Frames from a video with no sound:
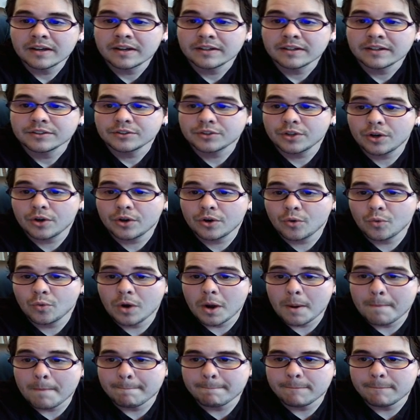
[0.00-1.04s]

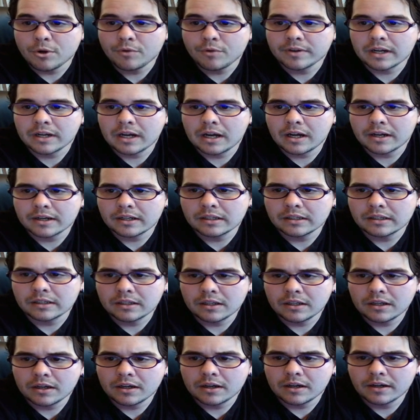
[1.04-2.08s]
So moving on
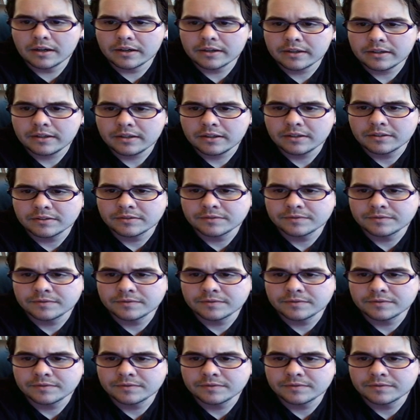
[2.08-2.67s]
along